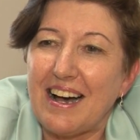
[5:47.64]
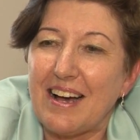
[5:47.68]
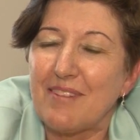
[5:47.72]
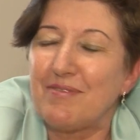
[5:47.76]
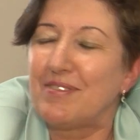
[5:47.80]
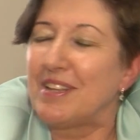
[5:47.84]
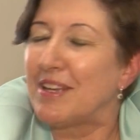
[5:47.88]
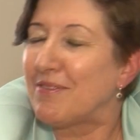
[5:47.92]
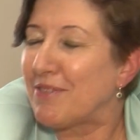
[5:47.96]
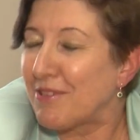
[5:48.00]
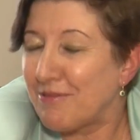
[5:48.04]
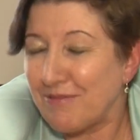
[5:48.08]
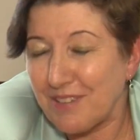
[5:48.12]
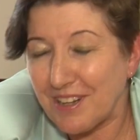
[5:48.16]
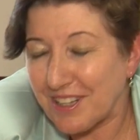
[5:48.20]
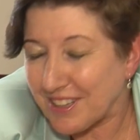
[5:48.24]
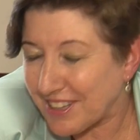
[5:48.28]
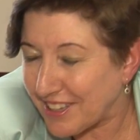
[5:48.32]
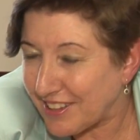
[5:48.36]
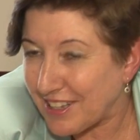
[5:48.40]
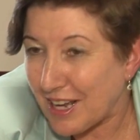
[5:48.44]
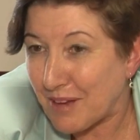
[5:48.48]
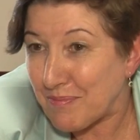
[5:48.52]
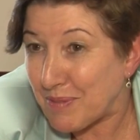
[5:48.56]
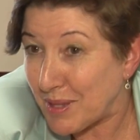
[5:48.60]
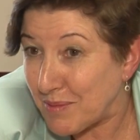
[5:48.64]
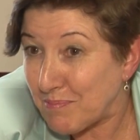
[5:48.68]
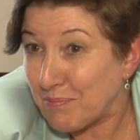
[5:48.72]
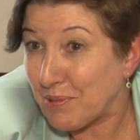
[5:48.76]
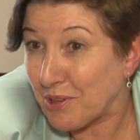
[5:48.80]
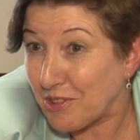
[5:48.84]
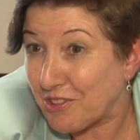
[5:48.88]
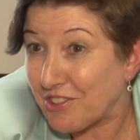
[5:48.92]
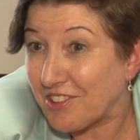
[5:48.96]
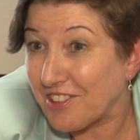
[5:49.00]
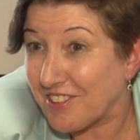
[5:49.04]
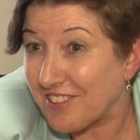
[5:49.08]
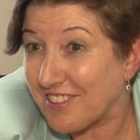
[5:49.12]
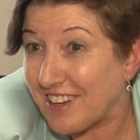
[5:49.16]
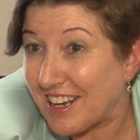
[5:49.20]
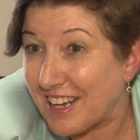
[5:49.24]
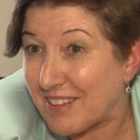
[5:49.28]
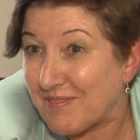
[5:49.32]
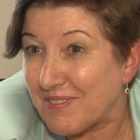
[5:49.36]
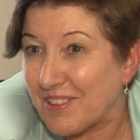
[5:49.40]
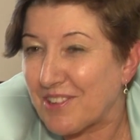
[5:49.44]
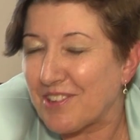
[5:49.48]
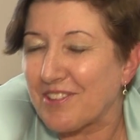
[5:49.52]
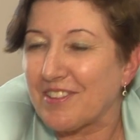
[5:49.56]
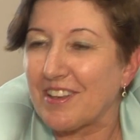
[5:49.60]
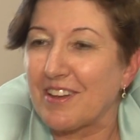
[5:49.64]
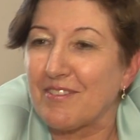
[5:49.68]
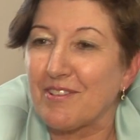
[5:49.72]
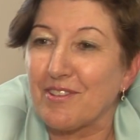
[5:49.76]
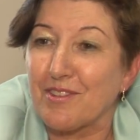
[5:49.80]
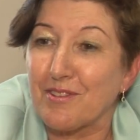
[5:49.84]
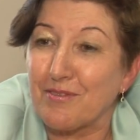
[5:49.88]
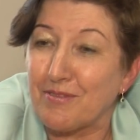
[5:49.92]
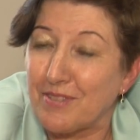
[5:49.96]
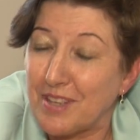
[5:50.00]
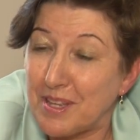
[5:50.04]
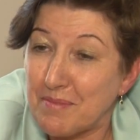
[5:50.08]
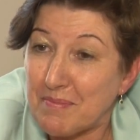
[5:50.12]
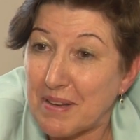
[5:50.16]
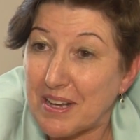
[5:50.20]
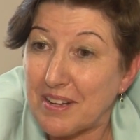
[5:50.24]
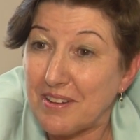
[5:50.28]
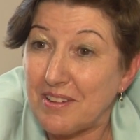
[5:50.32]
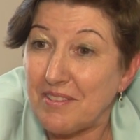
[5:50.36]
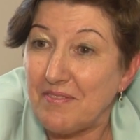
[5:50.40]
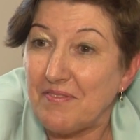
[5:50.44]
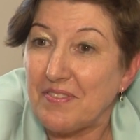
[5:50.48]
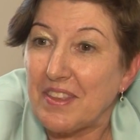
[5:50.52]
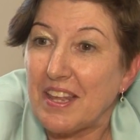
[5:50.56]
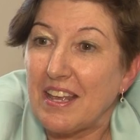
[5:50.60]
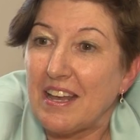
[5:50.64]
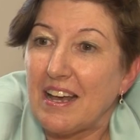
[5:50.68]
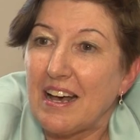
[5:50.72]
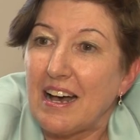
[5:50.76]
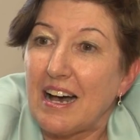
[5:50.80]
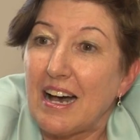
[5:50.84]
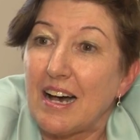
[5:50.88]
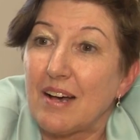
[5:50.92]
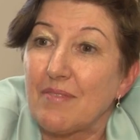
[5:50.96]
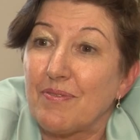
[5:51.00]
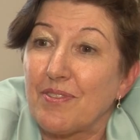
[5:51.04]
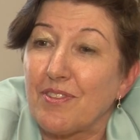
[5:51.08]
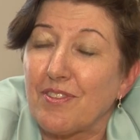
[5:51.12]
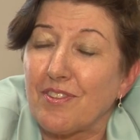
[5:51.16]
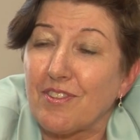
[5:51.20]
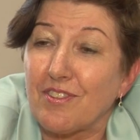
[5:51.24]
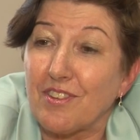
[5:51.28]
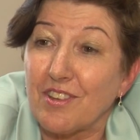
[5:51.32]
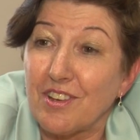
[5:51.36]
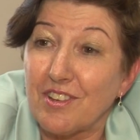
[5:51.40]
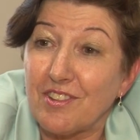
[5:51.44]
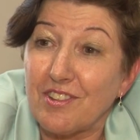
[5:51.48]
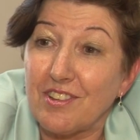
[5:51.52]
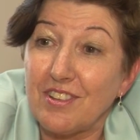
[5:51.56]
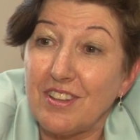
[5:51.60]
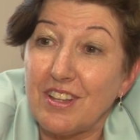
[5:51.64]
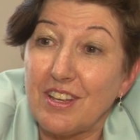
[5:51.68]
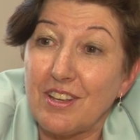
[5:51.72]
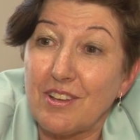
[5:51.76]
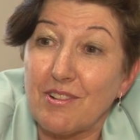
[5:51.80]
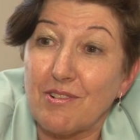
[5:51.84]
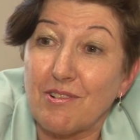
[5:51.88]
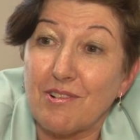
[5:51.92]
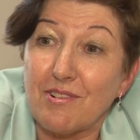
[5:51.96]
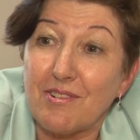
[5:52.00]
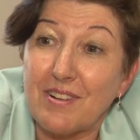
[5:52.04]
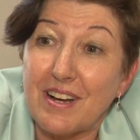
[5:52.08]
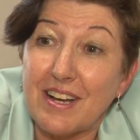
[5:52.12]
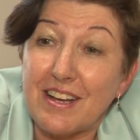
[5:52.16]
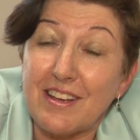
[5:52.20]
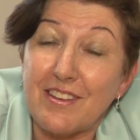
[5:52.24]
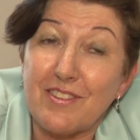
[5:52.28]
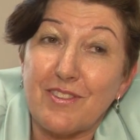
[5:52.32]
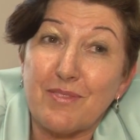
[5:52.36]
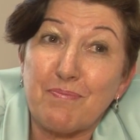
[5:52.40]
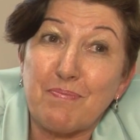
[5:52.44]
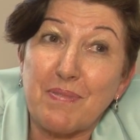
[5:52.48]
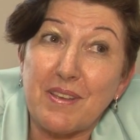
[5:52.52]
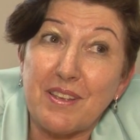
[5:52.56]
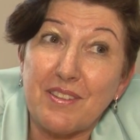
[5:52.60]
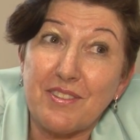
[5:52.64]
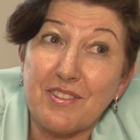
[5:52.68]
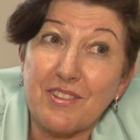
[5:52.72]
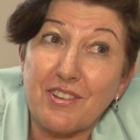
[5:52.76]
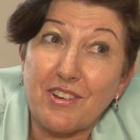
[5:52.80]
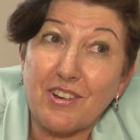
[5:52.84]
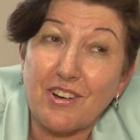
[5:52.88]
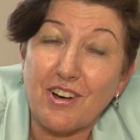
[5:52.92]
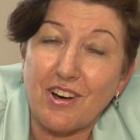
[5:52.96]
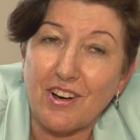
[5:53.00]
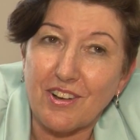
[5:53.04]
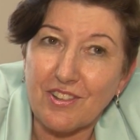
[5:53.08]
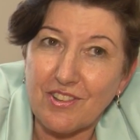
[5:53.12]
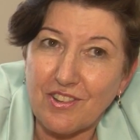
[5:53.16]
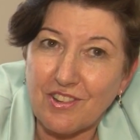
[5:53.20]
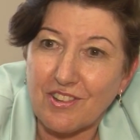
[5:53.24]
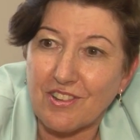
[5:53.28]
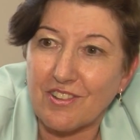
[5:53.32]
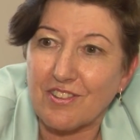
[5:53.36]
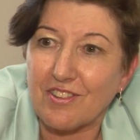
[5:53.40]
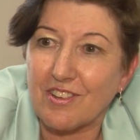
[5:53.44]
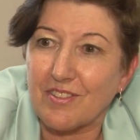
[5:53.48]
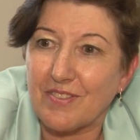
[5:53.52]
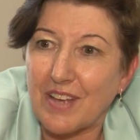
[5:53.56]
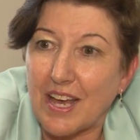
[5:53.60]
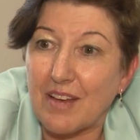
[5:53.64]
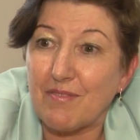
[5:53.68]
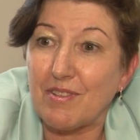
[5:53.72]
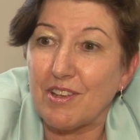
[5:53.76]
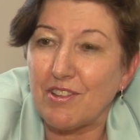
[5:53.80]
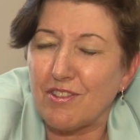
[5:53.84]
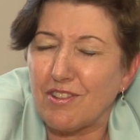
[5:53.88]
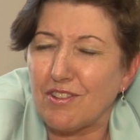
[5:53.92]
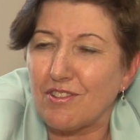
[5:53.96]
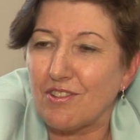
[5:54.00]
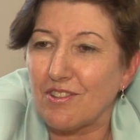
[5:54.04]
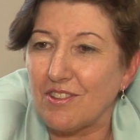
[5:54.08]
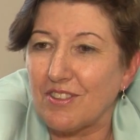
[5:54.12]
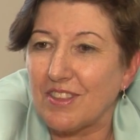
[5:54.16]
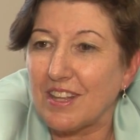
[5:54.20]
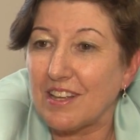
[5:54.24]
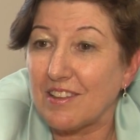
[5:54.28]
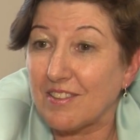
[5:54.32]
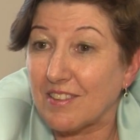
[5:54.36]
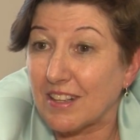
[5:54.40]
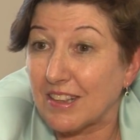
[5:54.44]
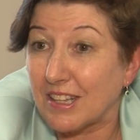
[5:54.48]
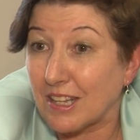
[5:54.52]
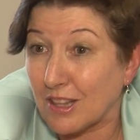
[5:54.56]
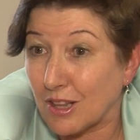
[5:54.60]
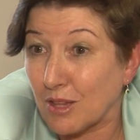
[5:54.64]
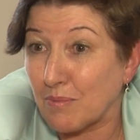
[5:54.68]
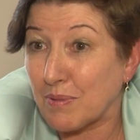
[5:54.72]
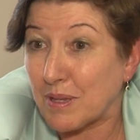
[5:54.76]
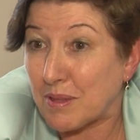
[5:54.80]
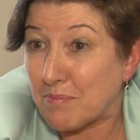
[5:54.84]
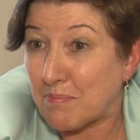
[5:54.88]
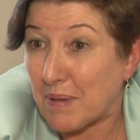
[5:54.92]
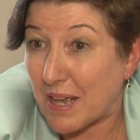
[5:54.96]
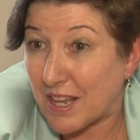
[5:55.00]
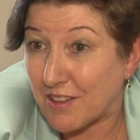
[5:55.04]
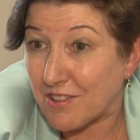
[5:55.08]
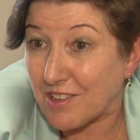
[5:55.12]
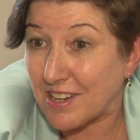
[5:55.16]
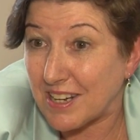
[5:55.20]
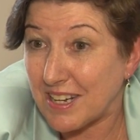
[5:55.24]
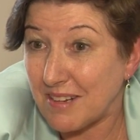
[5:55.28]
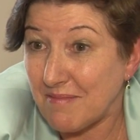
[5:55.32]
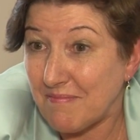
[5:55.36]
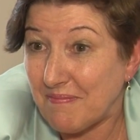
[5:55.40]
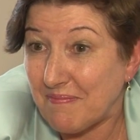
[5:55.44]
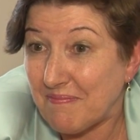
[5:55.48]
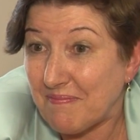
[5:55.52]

I've never felt that I've been pushed aside because I was a female. Well, I've certainly always been conscious of having to do things a little bit better.